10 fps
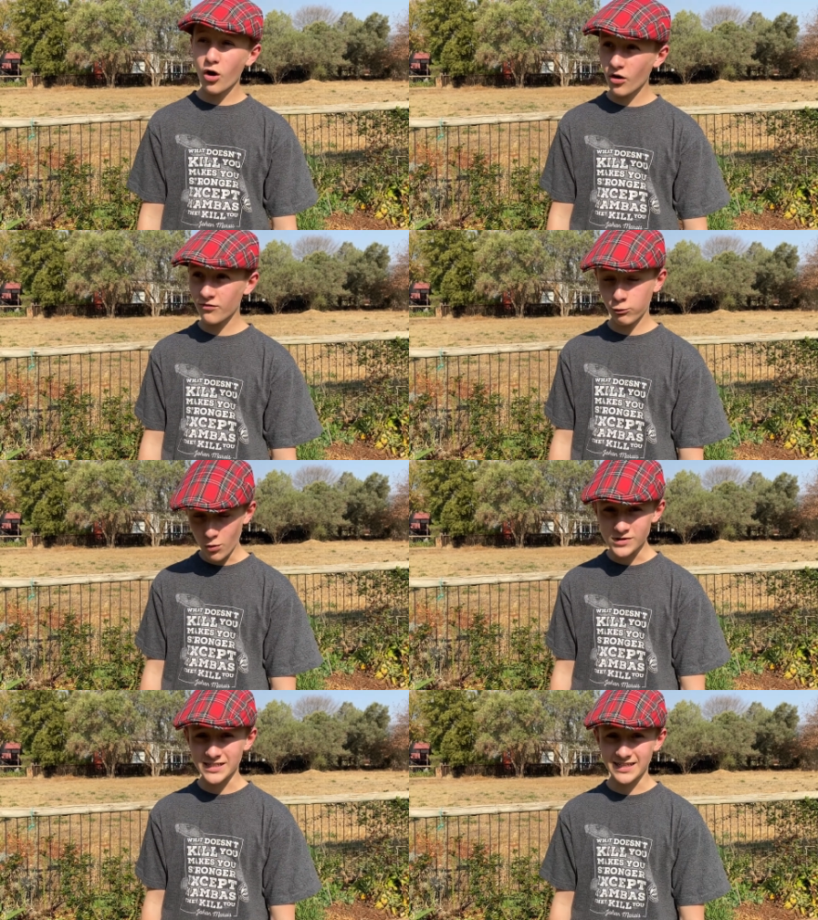of
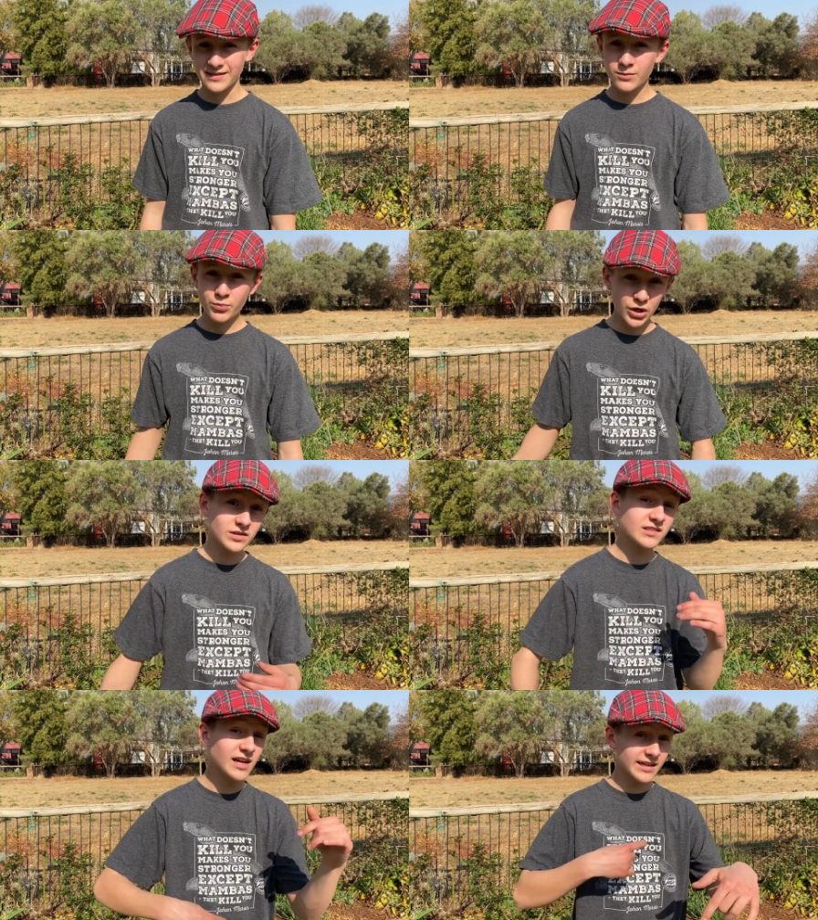water per
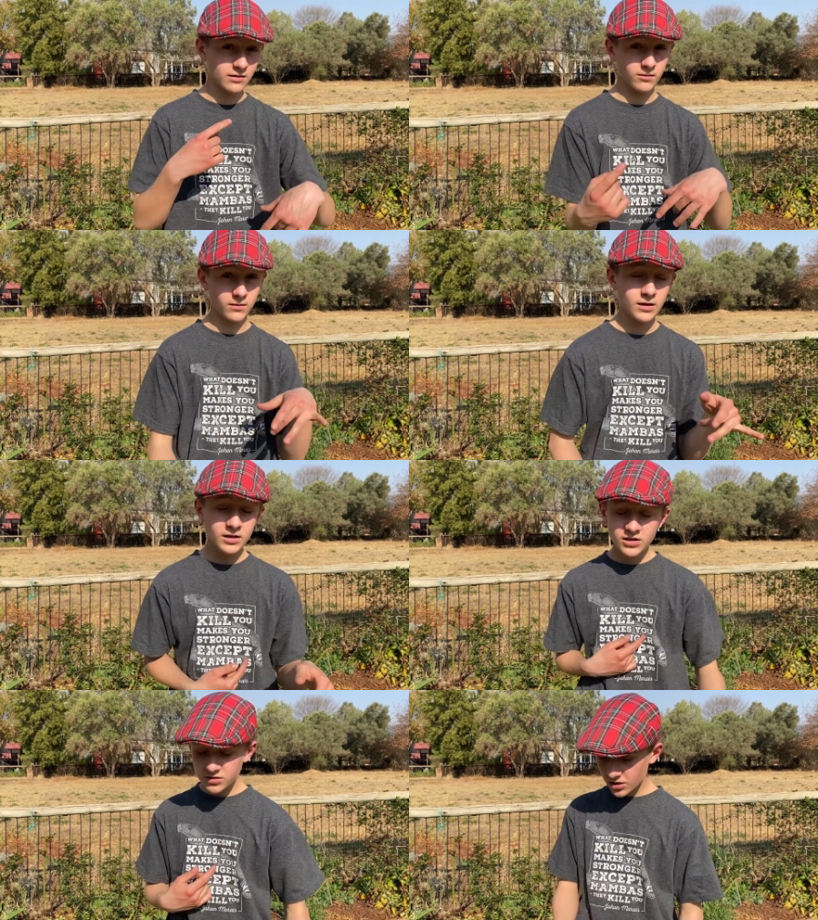cycle.
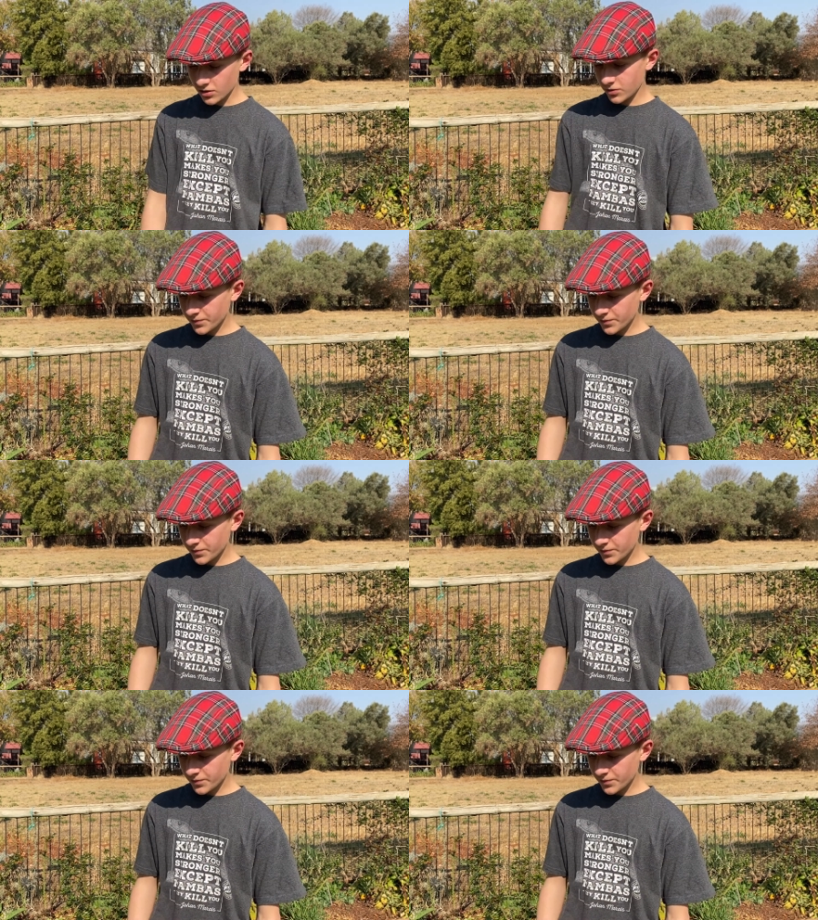So